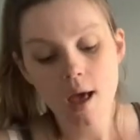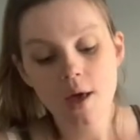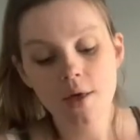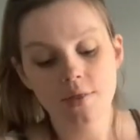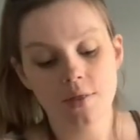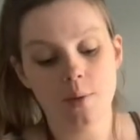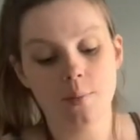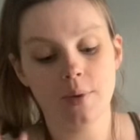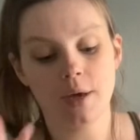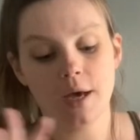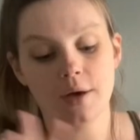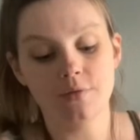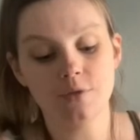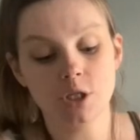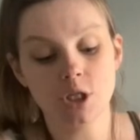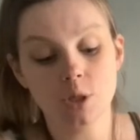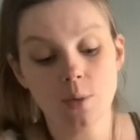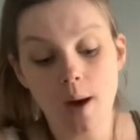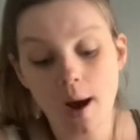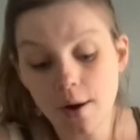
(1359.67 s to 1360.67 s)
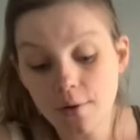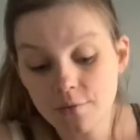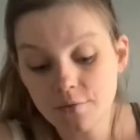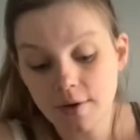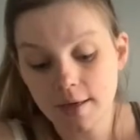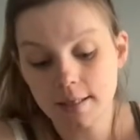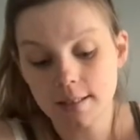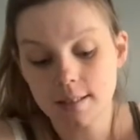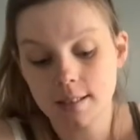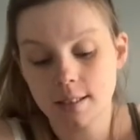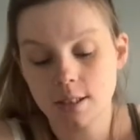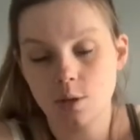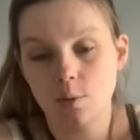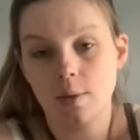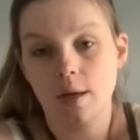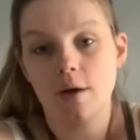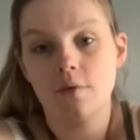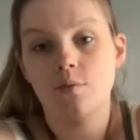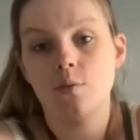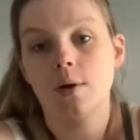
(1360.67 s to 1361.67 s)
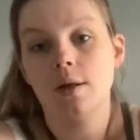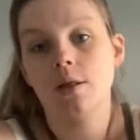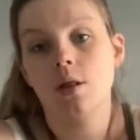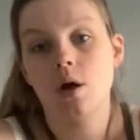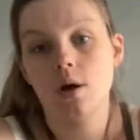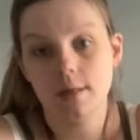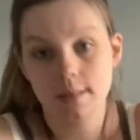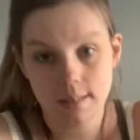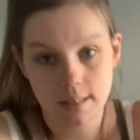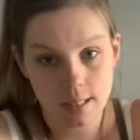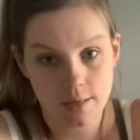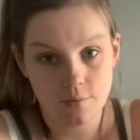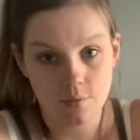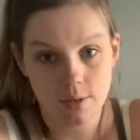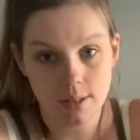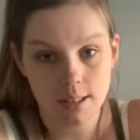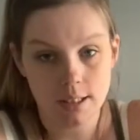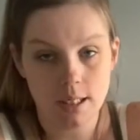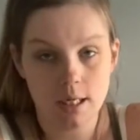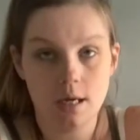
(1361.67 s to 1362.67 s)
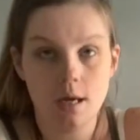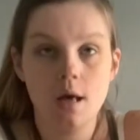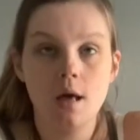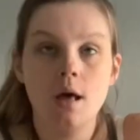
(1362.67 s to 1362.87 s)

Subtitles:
Then we have 2 outfits. So we have 1 long sleeve onesie